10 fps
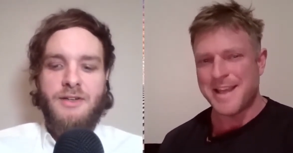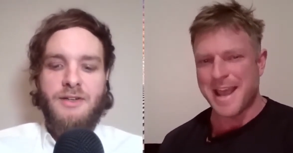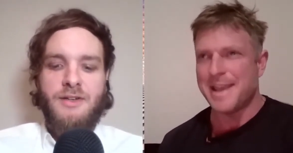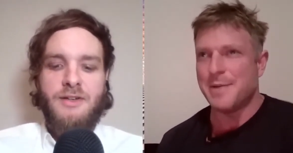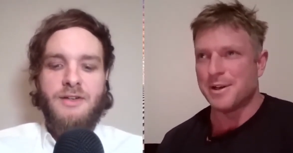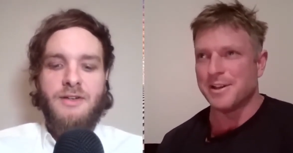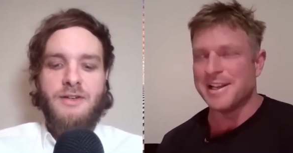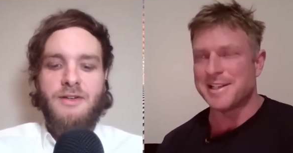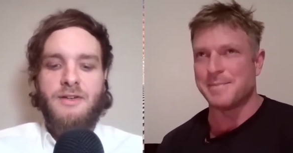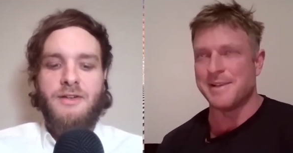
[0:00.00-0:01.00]
Speaker 1: yeah, he would at
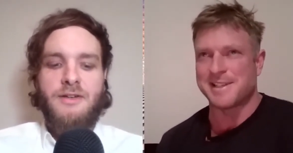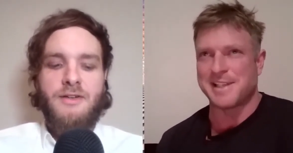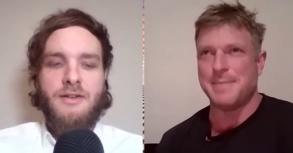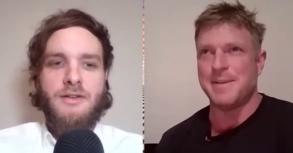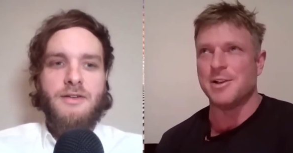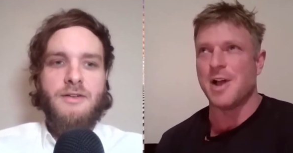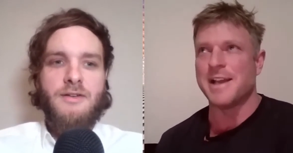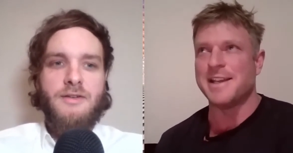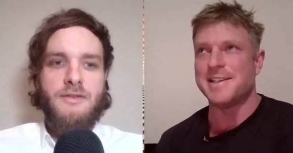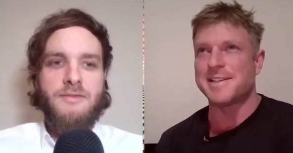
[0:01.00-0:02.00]
least be seeming
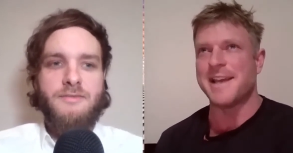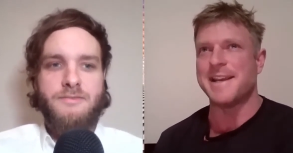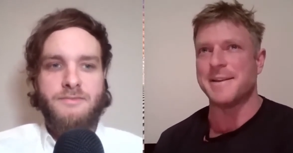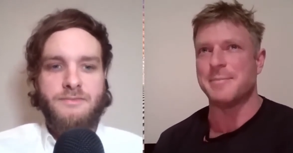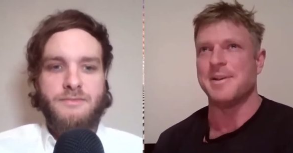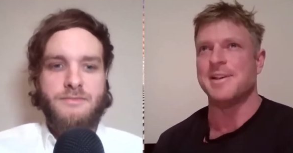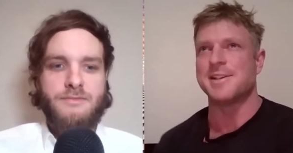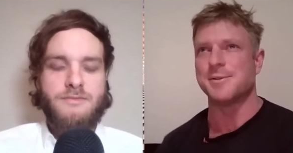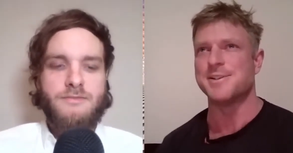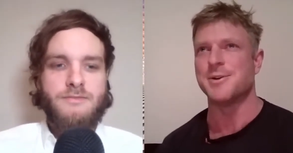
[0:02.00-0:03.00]
like he's taking the
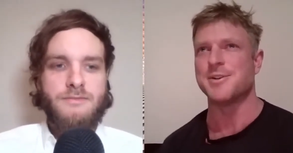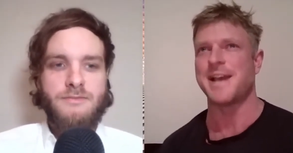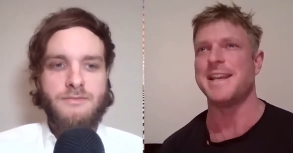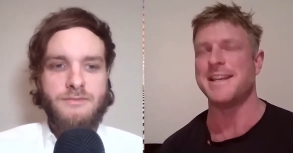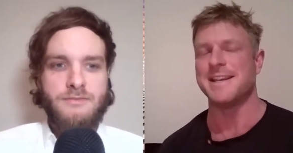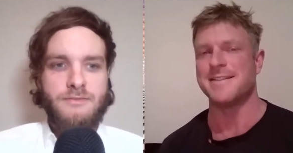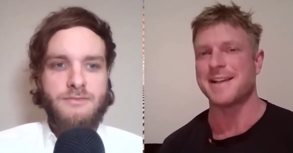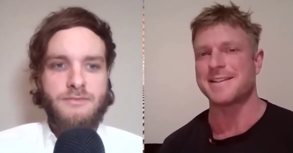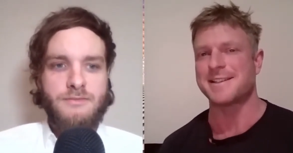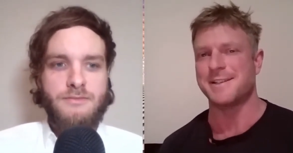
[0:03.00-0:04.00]
piss or he's not taking it
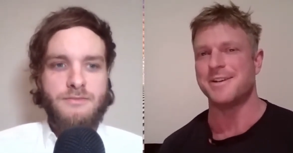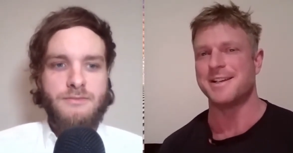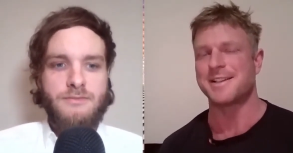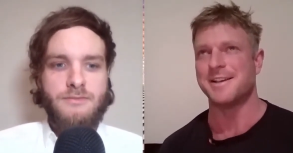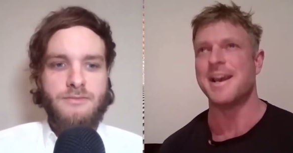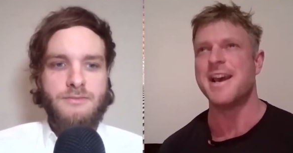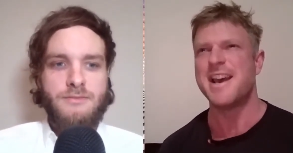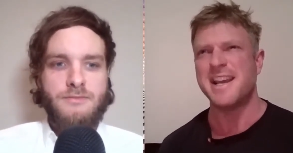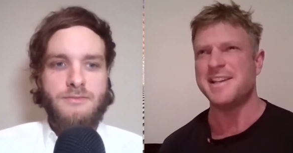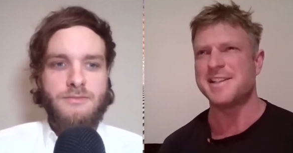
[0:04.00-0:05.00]
that seriously.
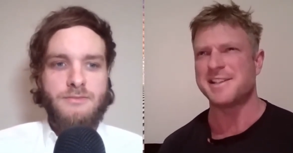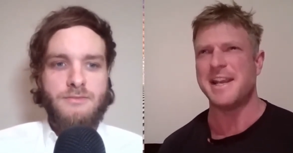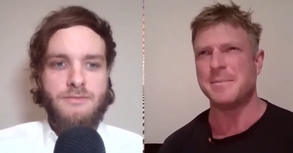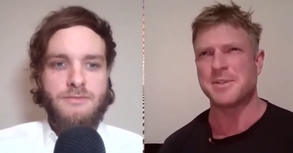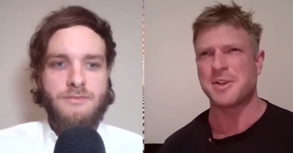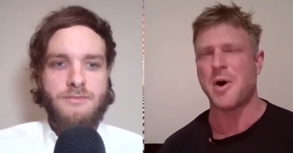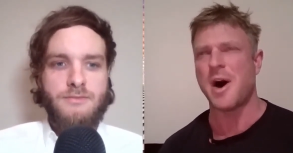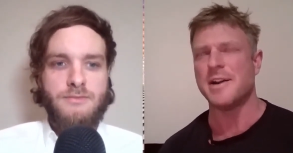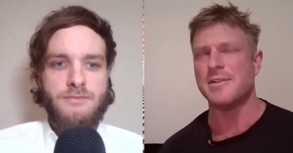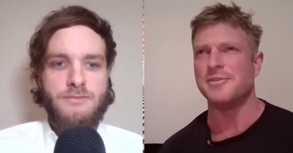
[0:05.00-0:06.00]
He seems
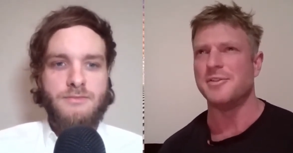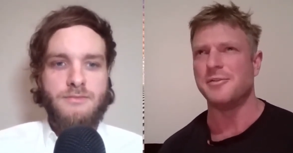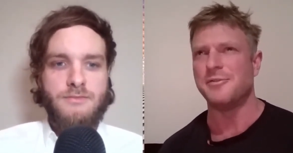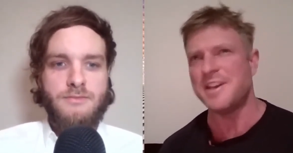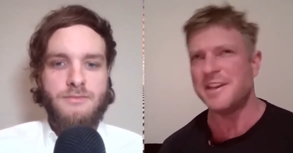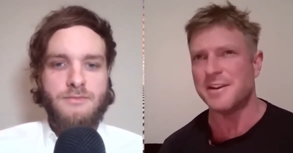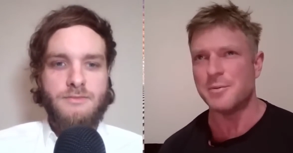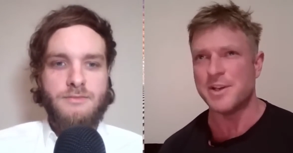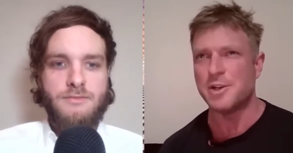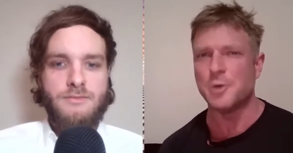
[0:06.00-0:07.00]
kind of defeated.
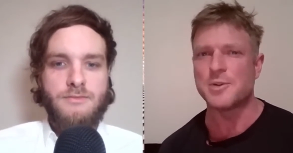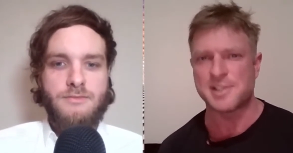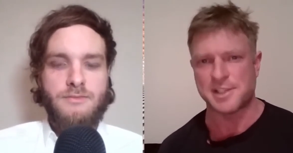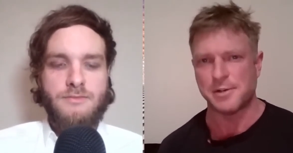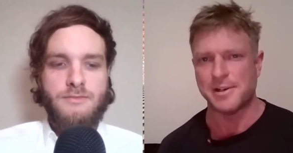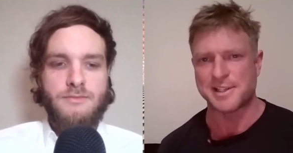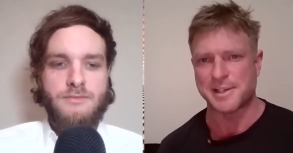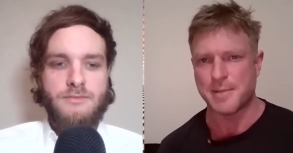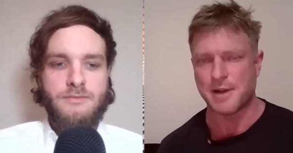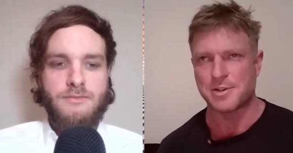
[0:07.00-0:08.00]
When you look serious in
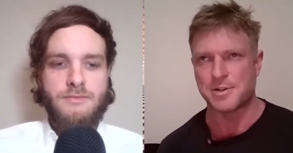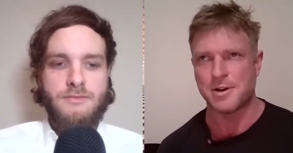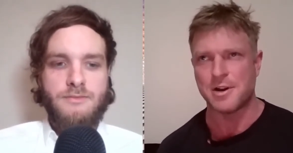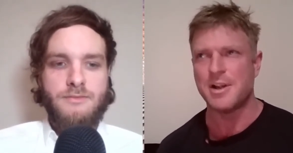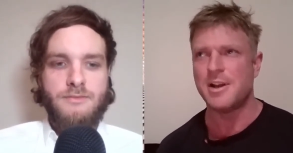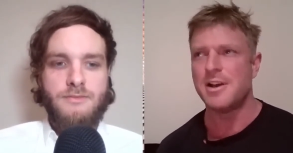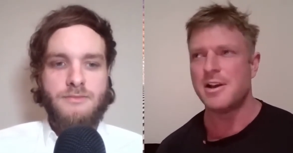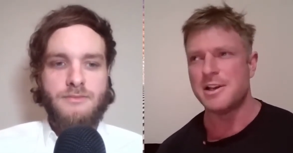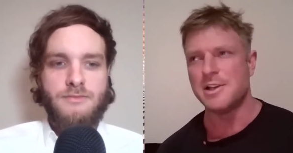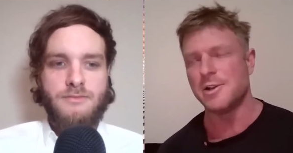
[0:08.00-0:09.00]
a mugshot,
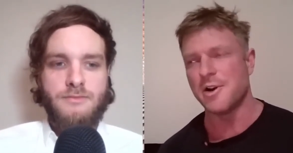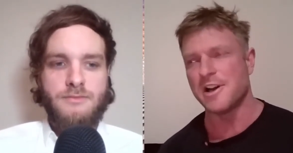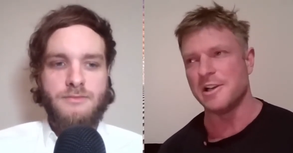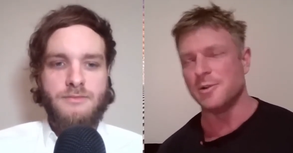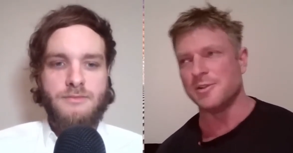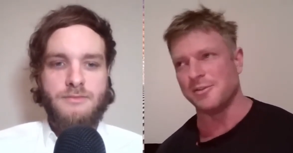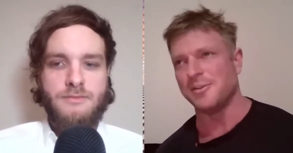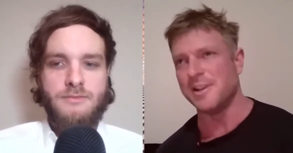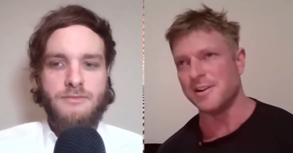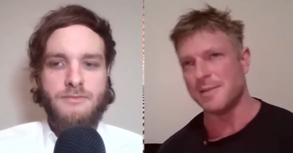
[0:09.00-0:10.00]
you kind of look
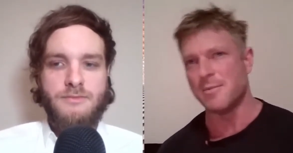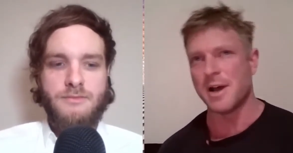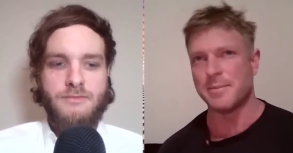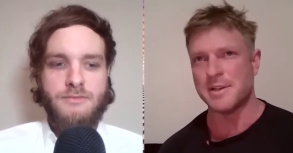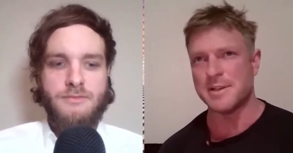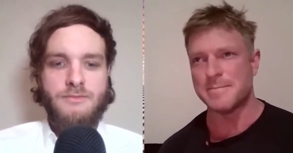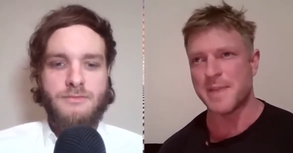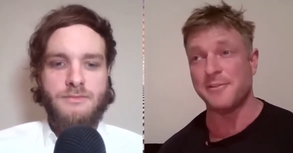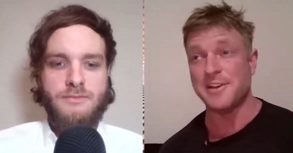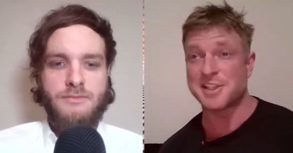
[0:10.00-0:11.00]
defeated, in my opinion.
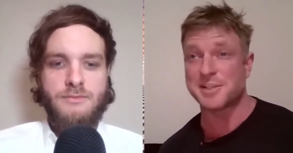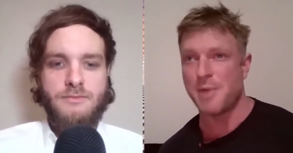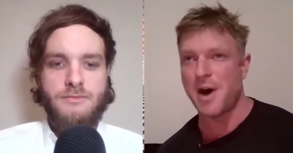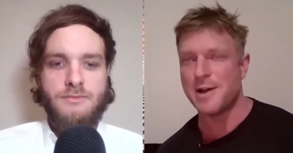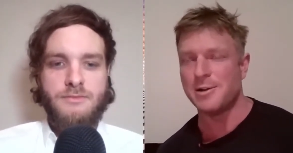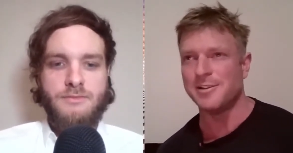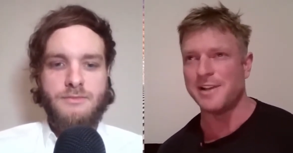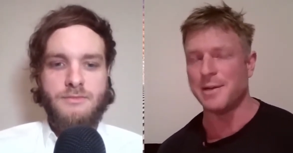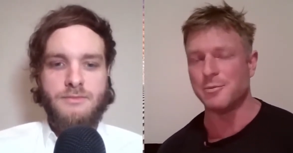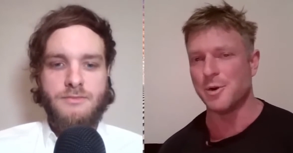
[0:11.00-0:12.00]
If he smiled,
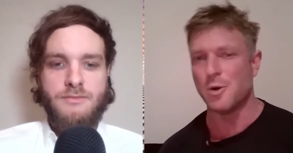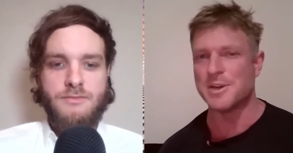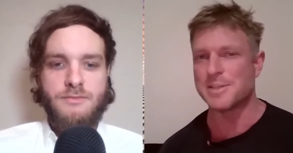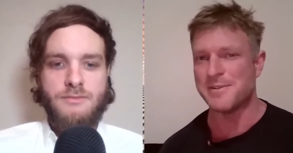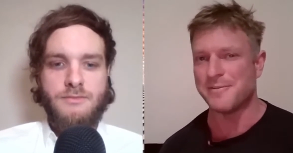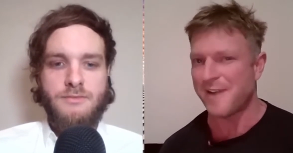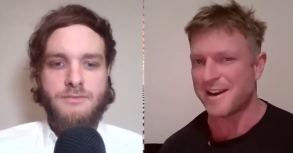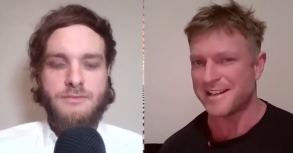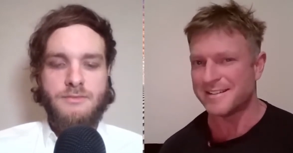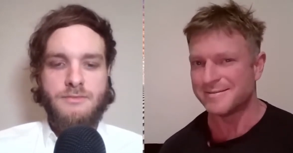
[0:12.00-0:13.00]
it would almost be
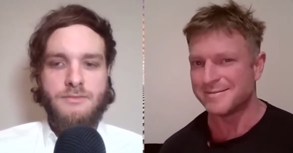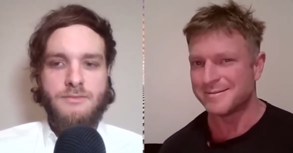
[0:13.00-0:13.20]
funny.